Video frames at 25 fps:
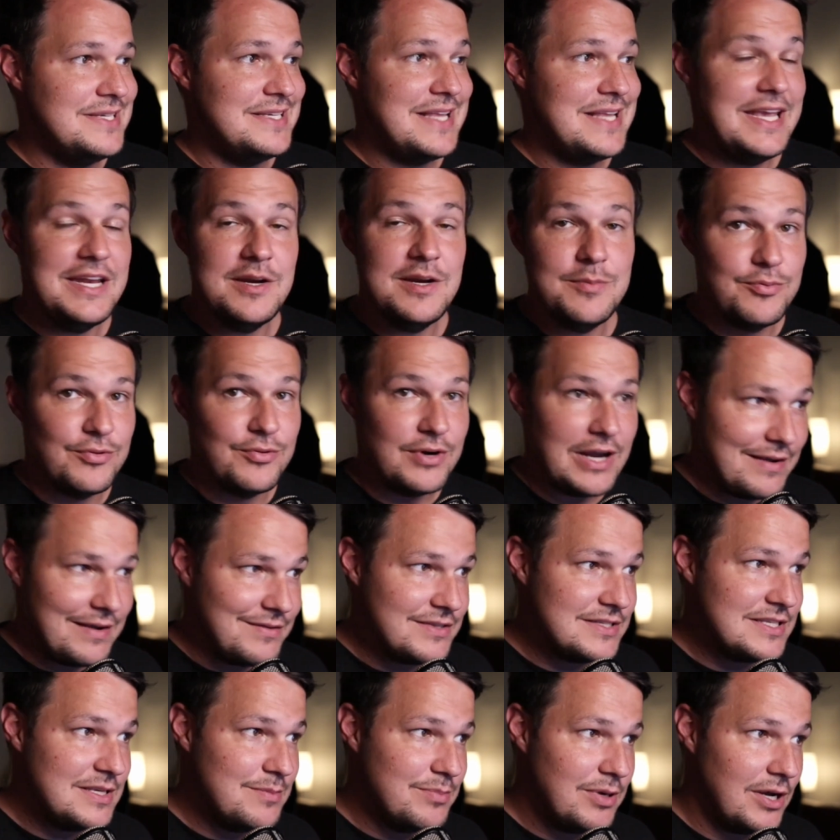data
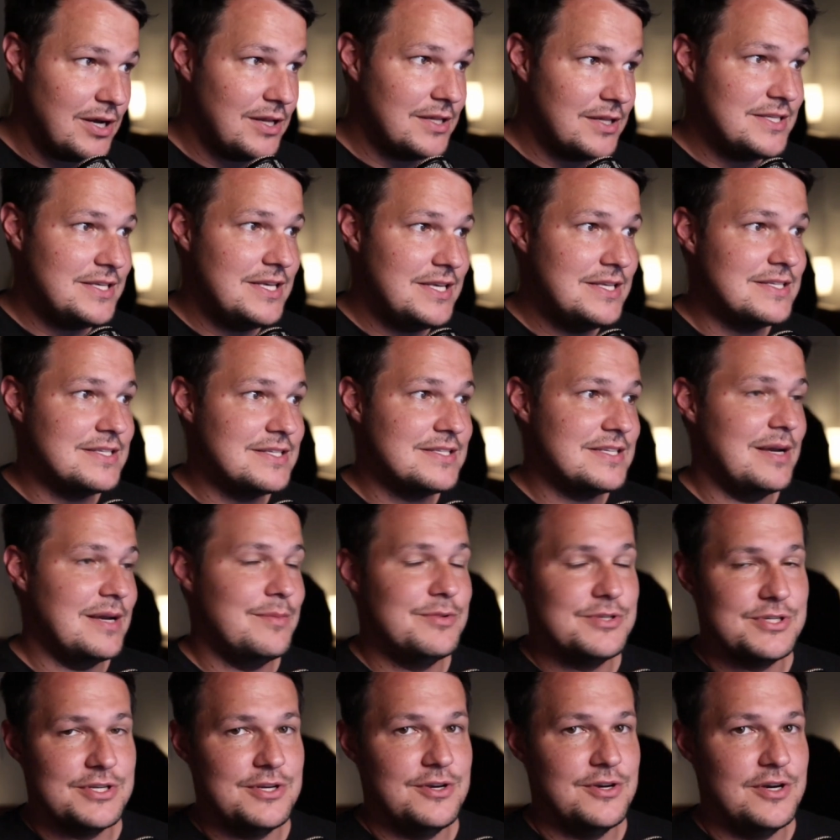privacy policies, and
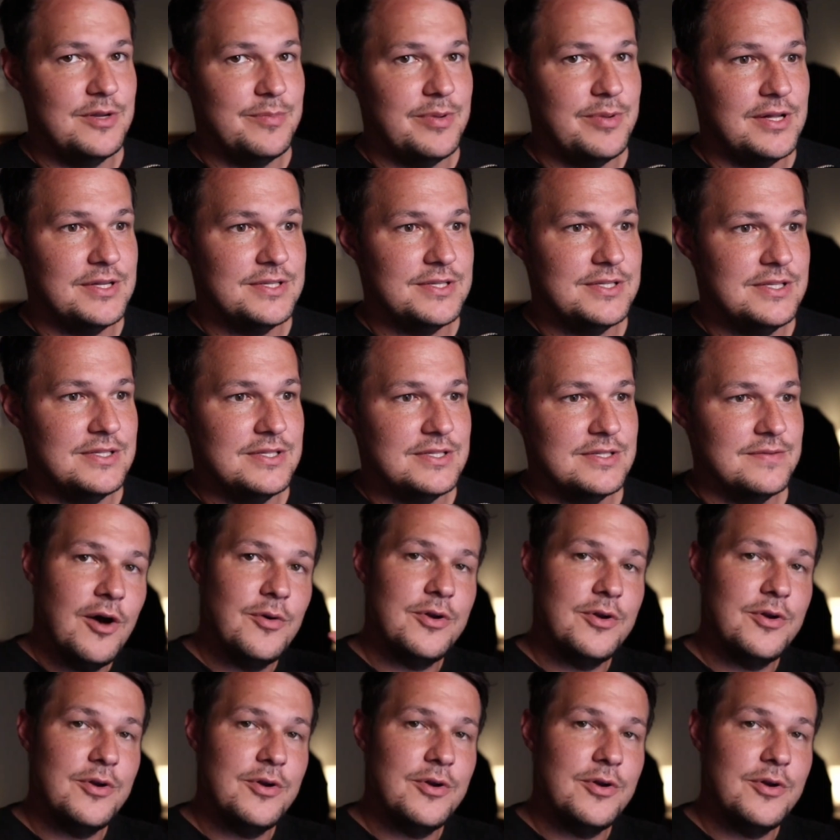cybersecurity policies.